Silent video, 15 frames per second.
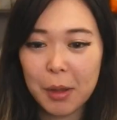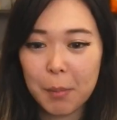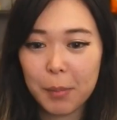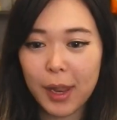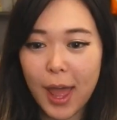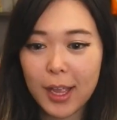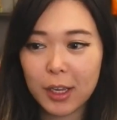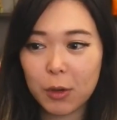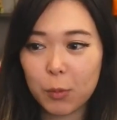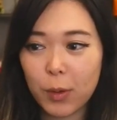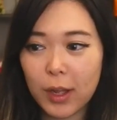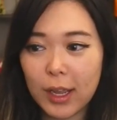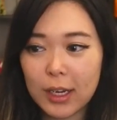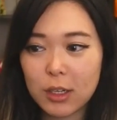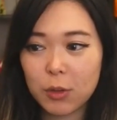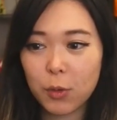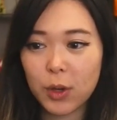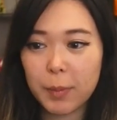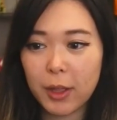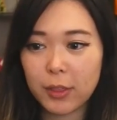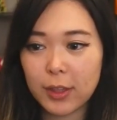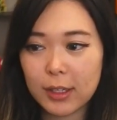black and white? What
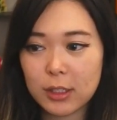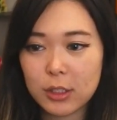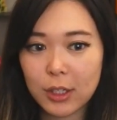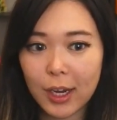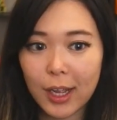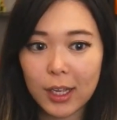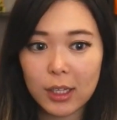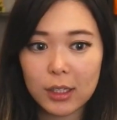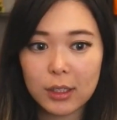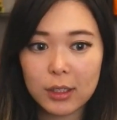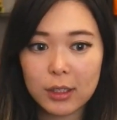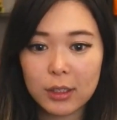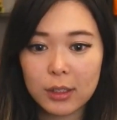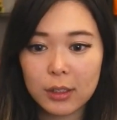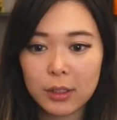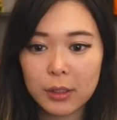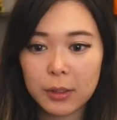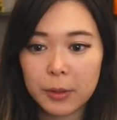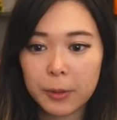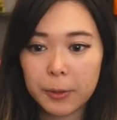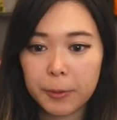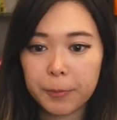about this, chat?
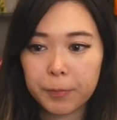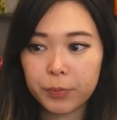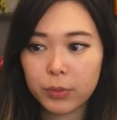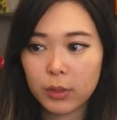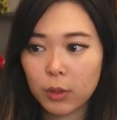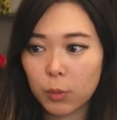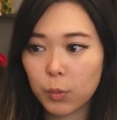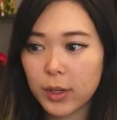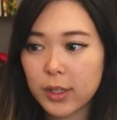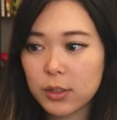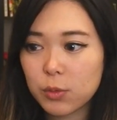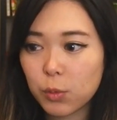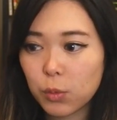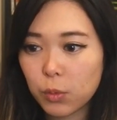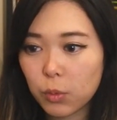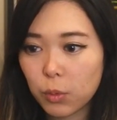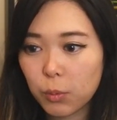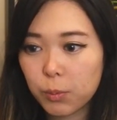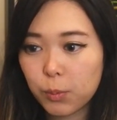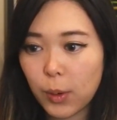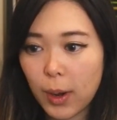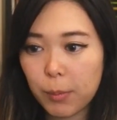What is
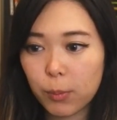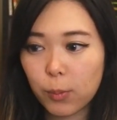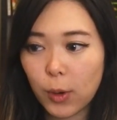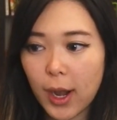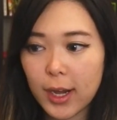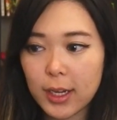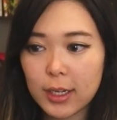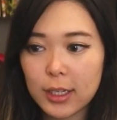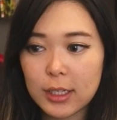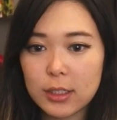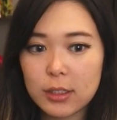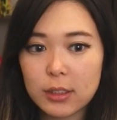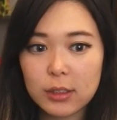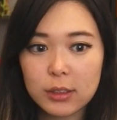brightness?